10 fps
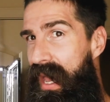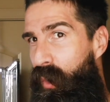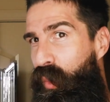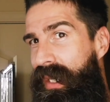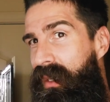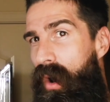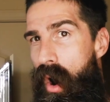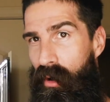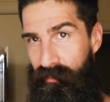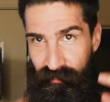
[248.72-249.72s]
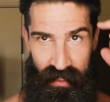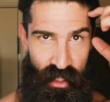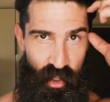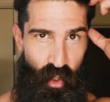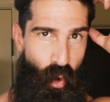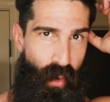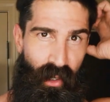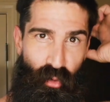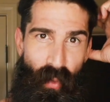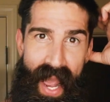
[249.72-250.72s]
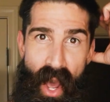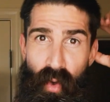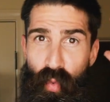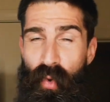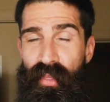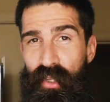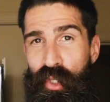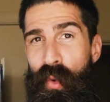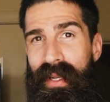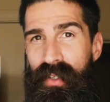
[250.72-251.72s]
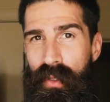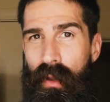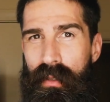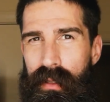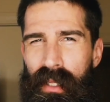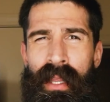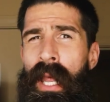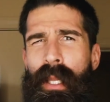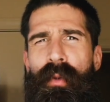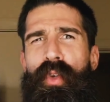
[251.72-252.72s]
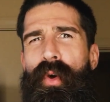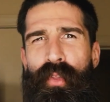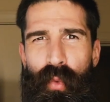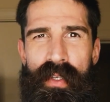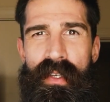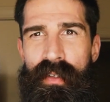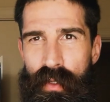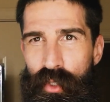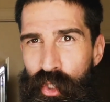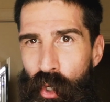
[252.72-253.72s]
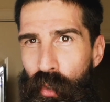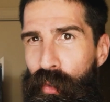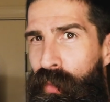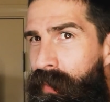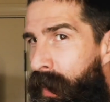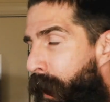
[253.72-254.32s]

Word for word: that we are finished going around with the two at its longest length, let me do a three sixty to show you.